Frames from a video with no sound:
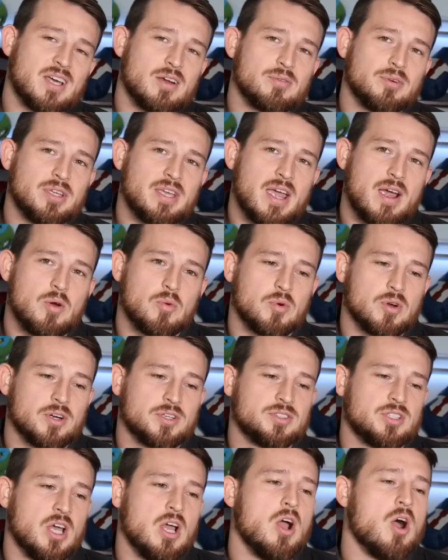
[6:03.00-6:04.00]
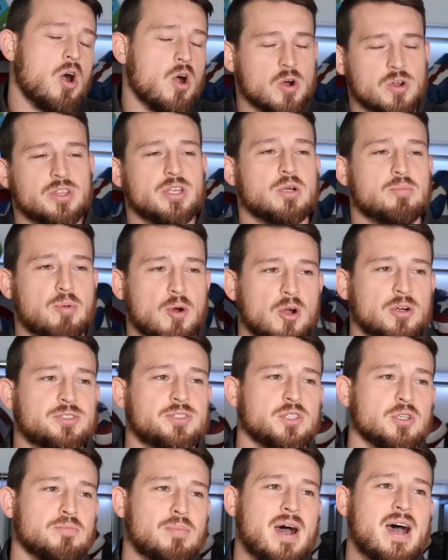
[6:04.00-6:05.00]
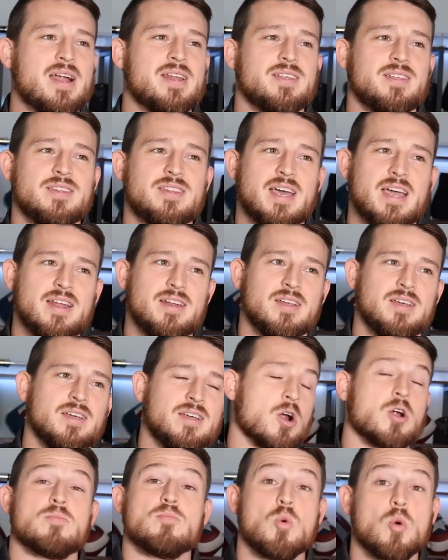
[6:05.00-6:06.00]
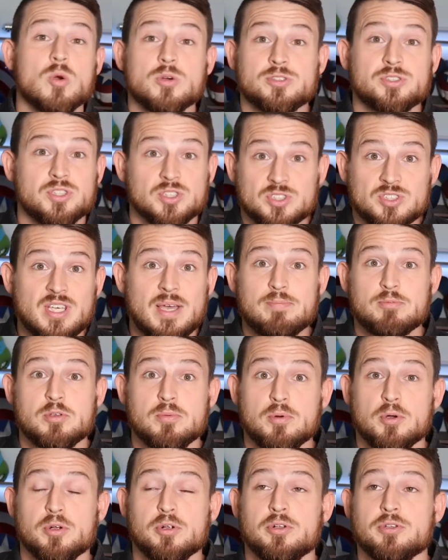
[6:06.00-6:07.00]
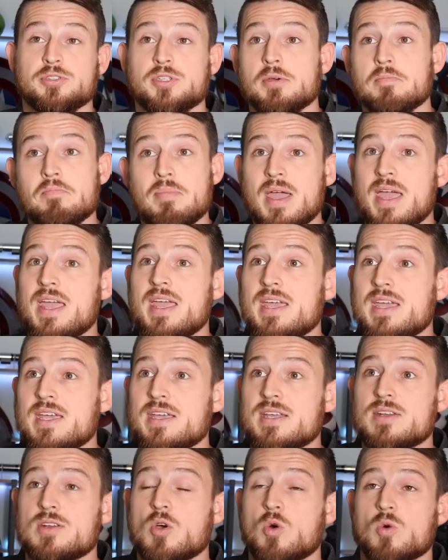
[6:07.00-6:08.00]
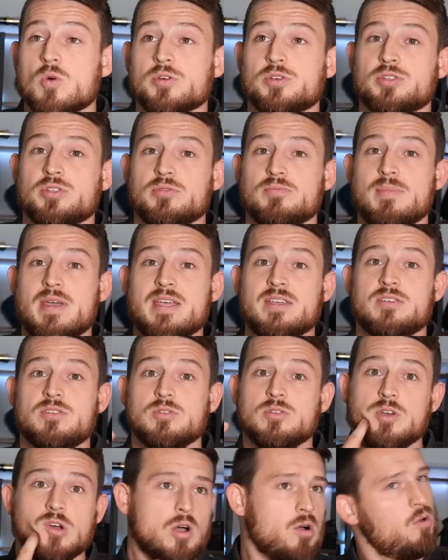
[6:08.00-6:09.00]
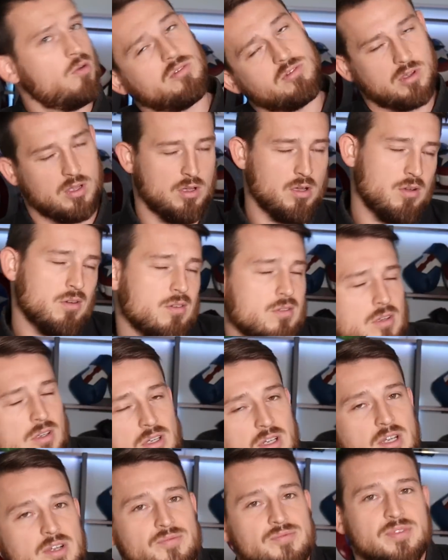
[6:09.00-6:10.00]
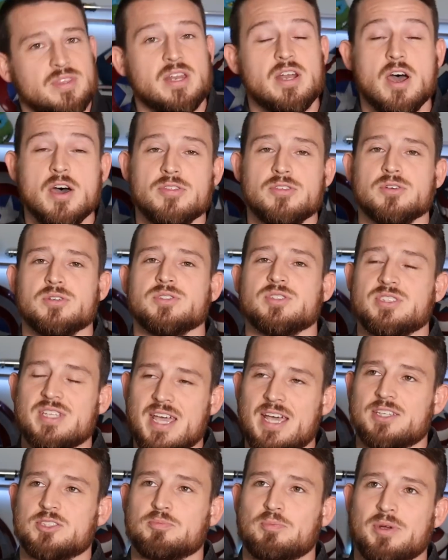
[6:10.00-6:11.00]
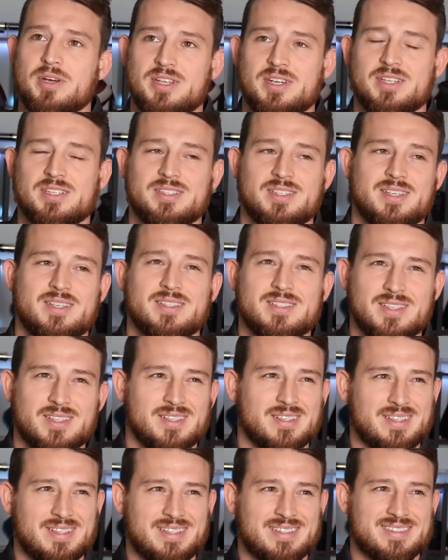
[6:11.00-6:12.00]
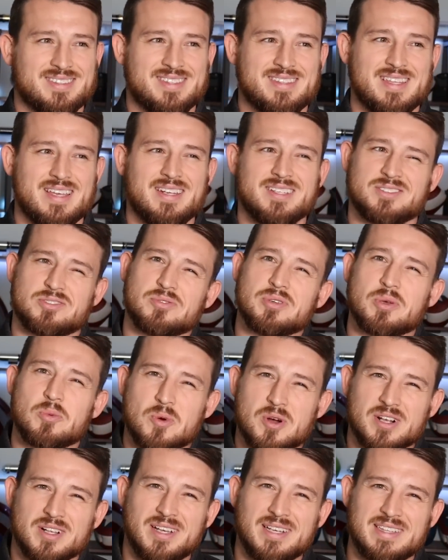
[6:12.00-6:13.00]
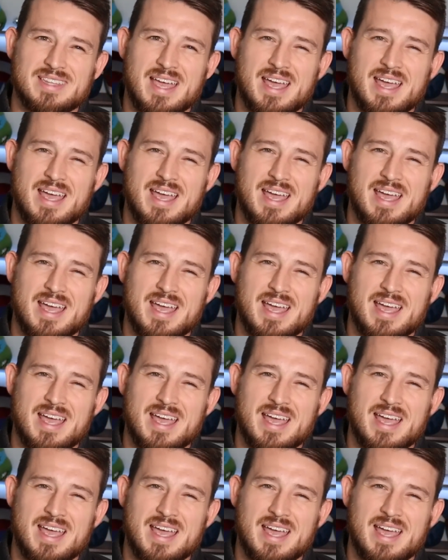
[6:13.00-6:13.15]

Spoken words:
not really how it works. Are there parts of your body that are more susceptible to pain or to make you go than others? Yes, but that doesn't really work like